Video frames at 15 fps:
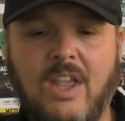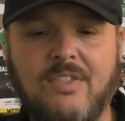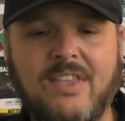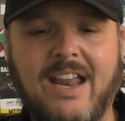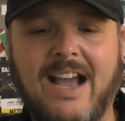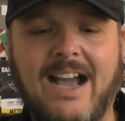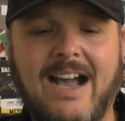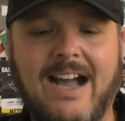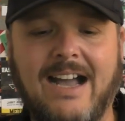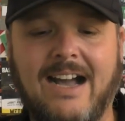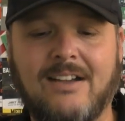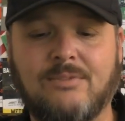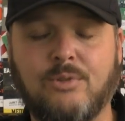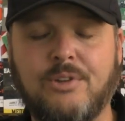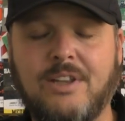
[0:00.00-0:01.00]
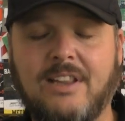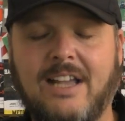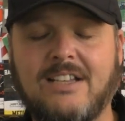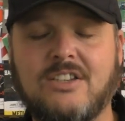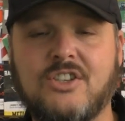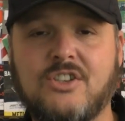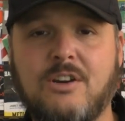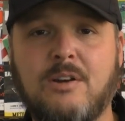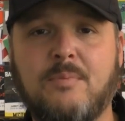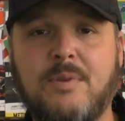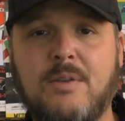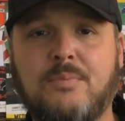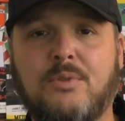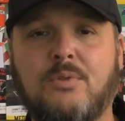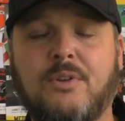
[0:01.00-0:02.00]
that I really like to share with
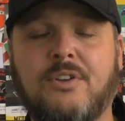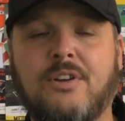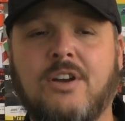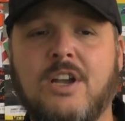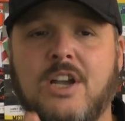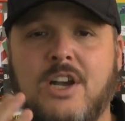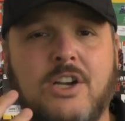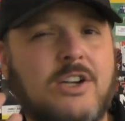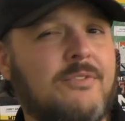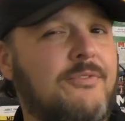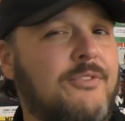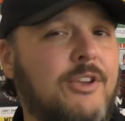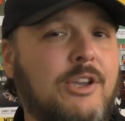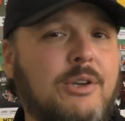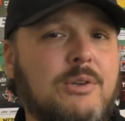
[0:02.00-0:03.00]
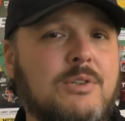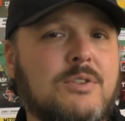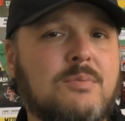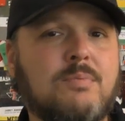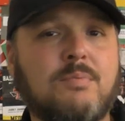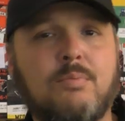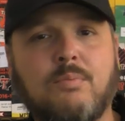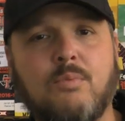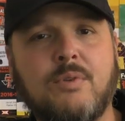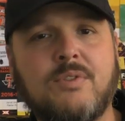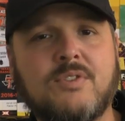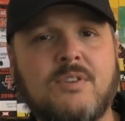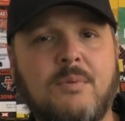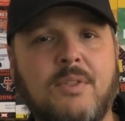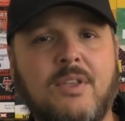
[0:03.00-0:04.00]
people when they're confused with
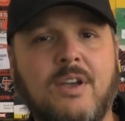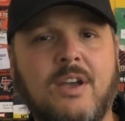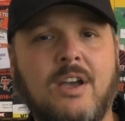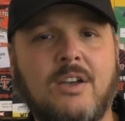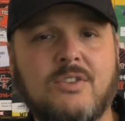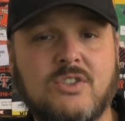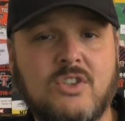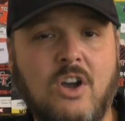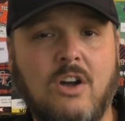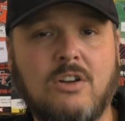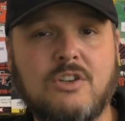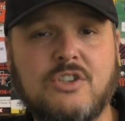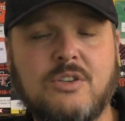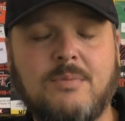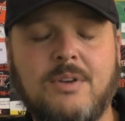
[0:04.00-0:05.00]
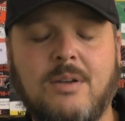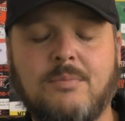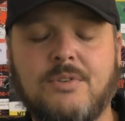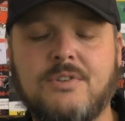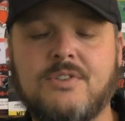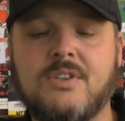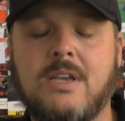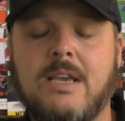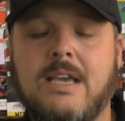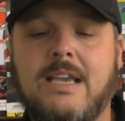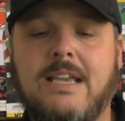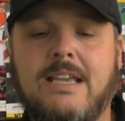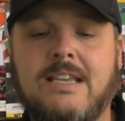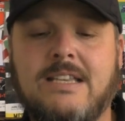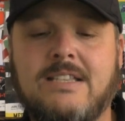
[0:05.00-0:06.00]
some of the scholarship numbers
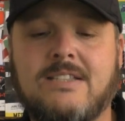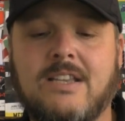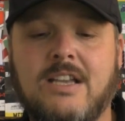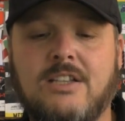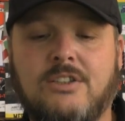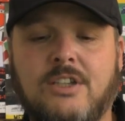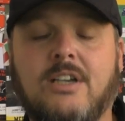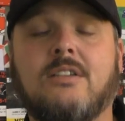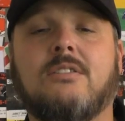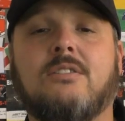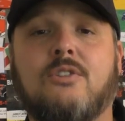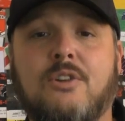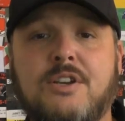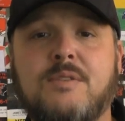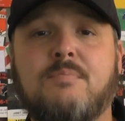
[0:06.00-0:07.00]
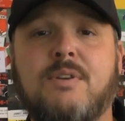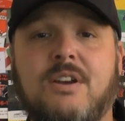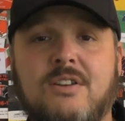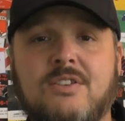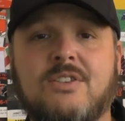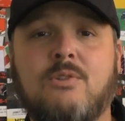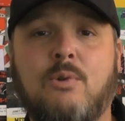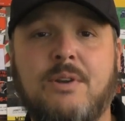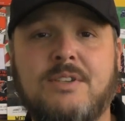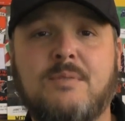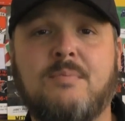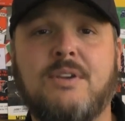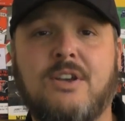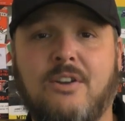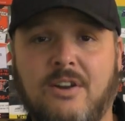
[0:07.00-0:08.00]
is, look, Chris Beard is going to
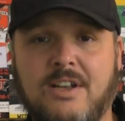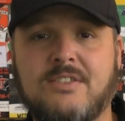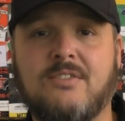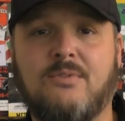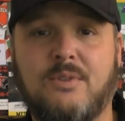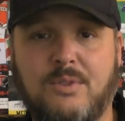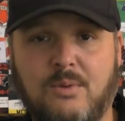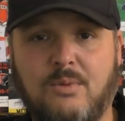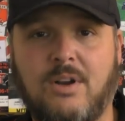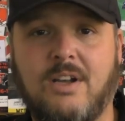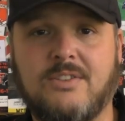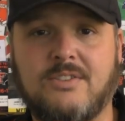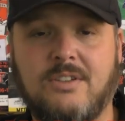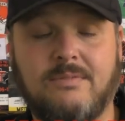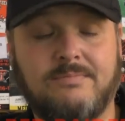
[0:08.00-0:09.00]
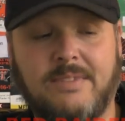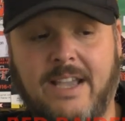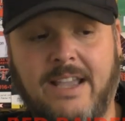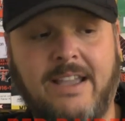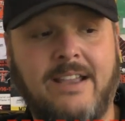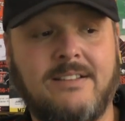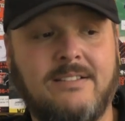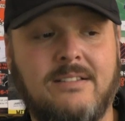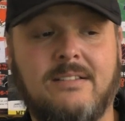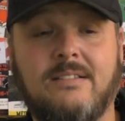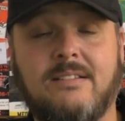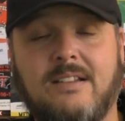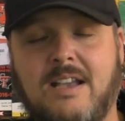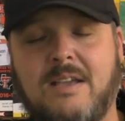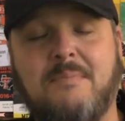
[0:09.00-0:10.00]
be aggressive with the roster. And,
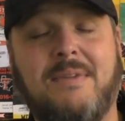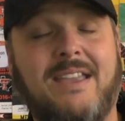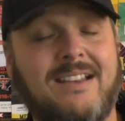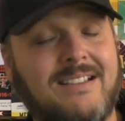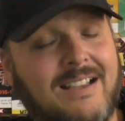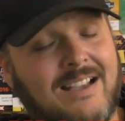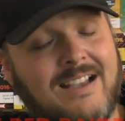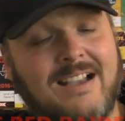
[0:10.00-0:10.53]
I mean,